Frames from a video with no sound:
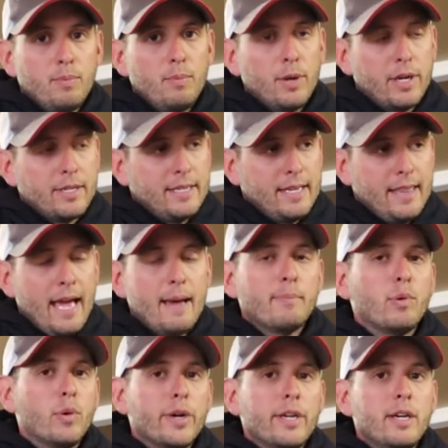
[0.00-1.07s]
Because at
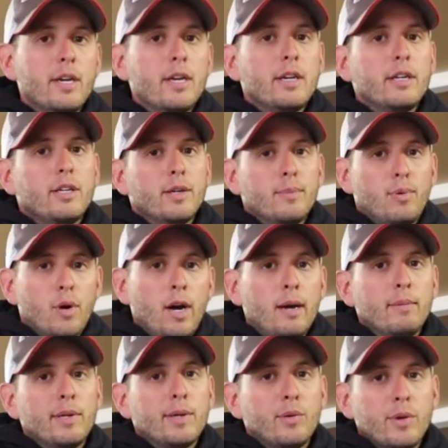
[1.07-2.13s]
that point, you're
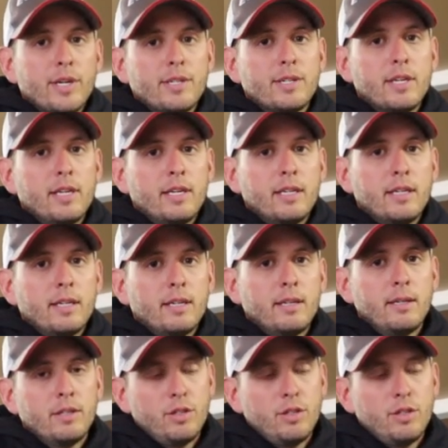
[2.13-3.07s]
probably risking